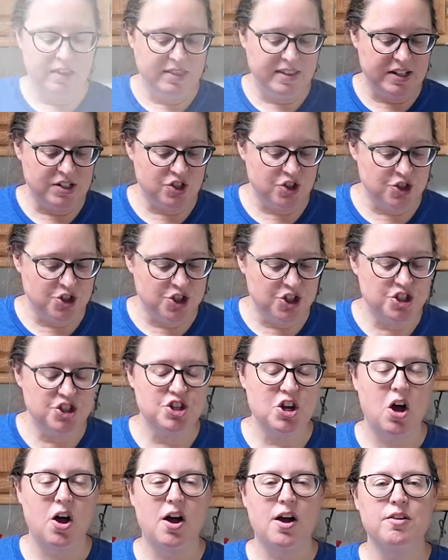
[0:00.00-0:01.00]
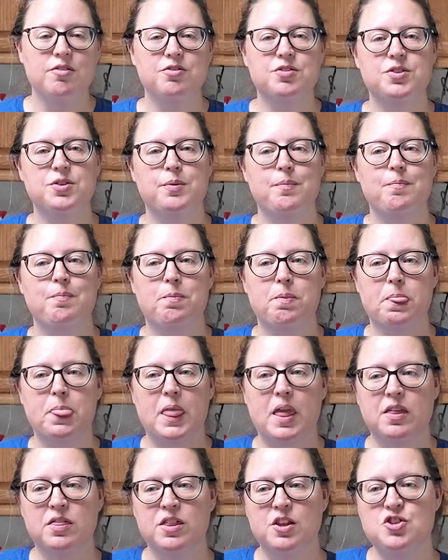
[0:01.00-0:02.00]
These are soft.
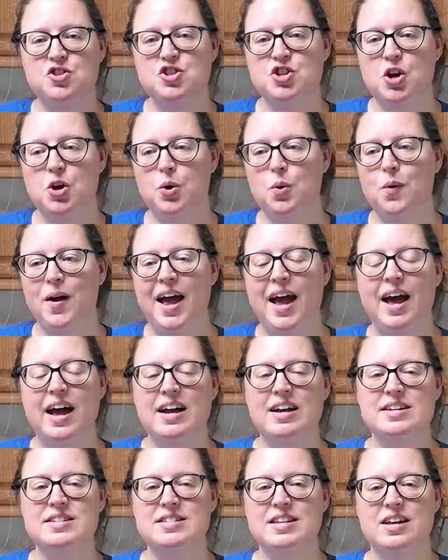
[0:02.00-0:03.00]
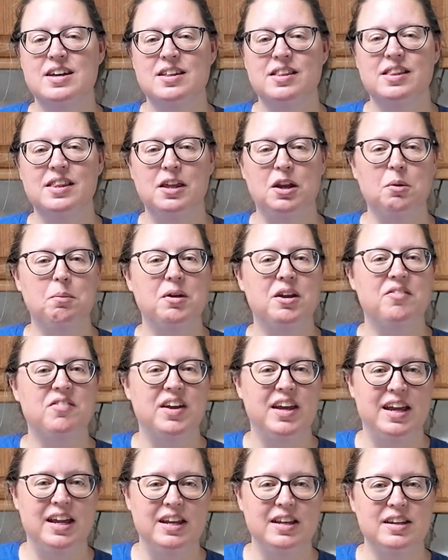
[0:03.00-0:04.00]
The dough has a little bit of a
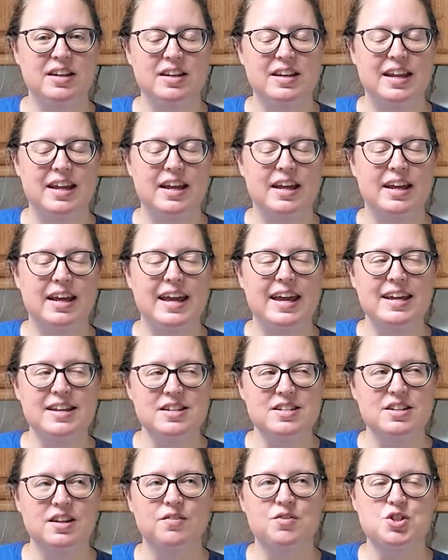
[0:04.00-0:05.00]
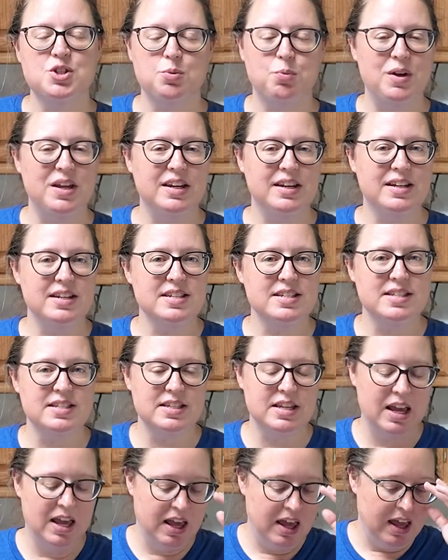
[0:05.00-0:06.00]
hit hint of
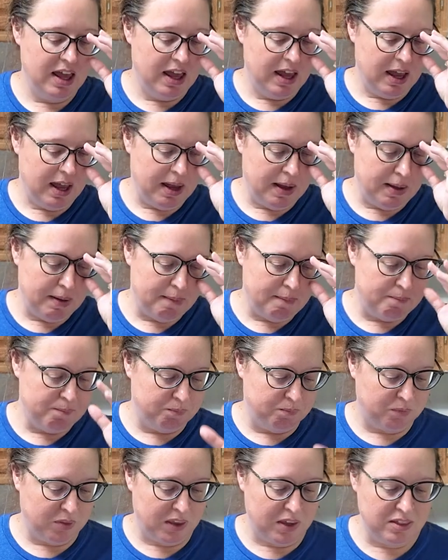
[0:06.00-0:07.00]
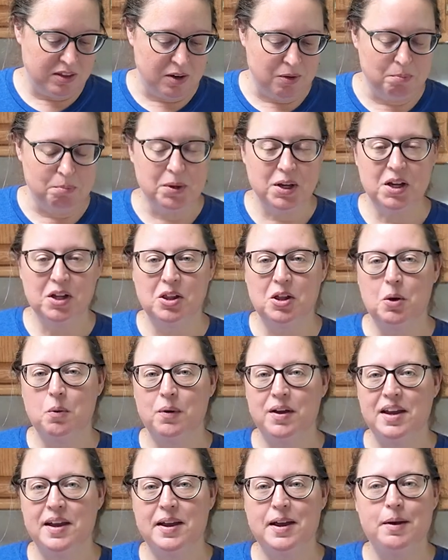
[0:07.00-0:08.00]
sweetness. Um, they're
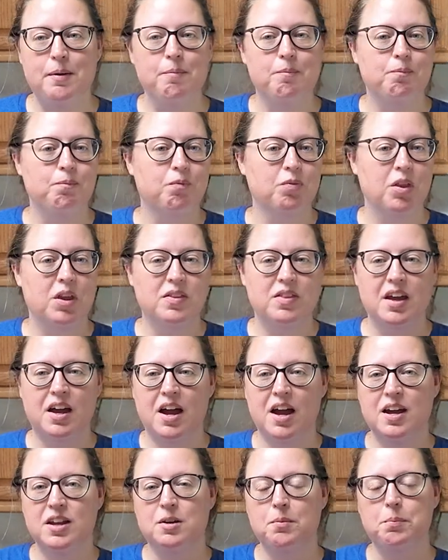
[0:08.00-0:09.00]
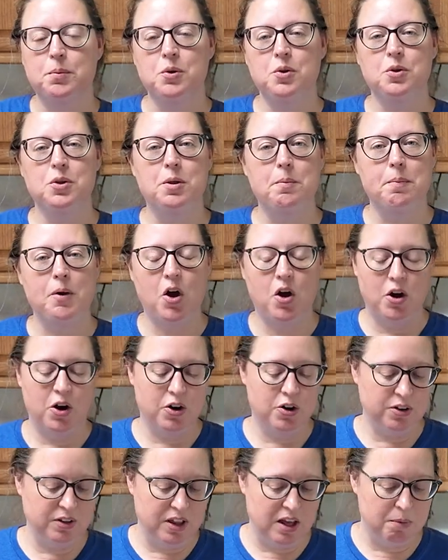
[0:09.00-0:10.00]
pillowy. They kind of pull
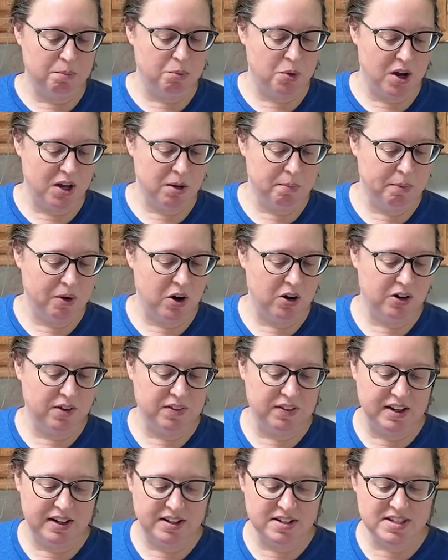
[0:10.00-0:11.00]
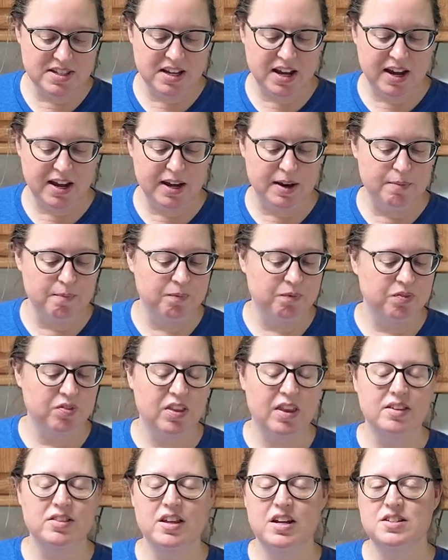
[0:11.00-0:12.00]
apart, like break apart on the inside.
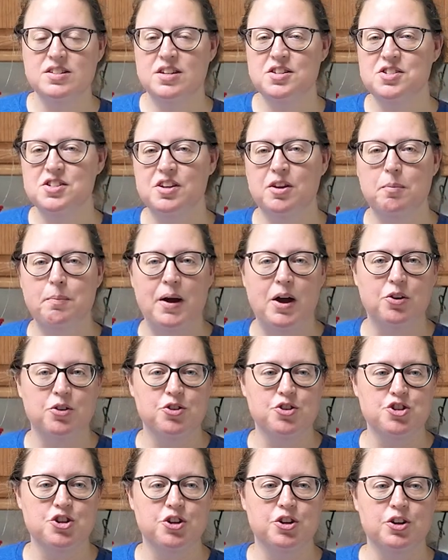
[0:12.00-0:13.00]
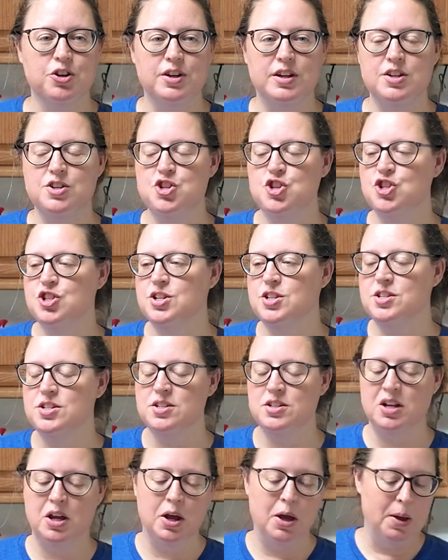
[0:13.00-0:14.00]
That dusting of powdered sugar is
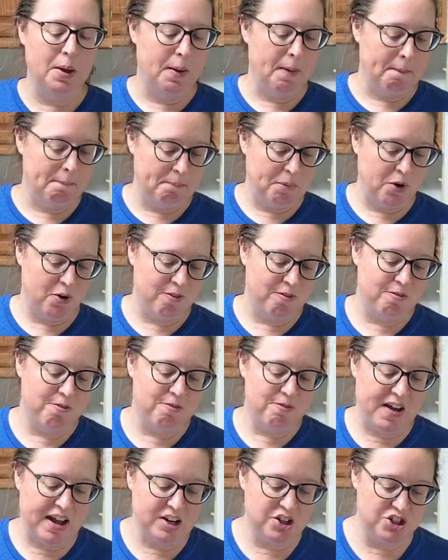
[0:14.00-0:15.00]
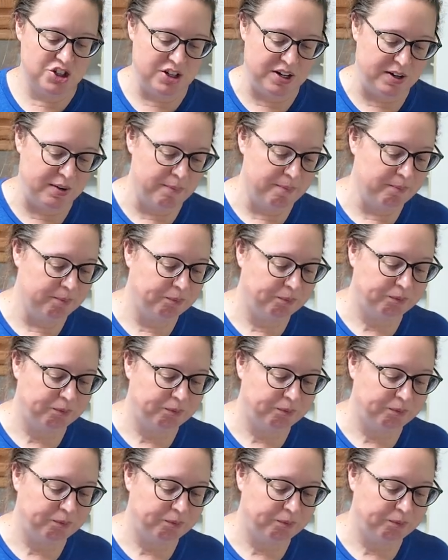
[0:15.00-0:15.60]
just perfection.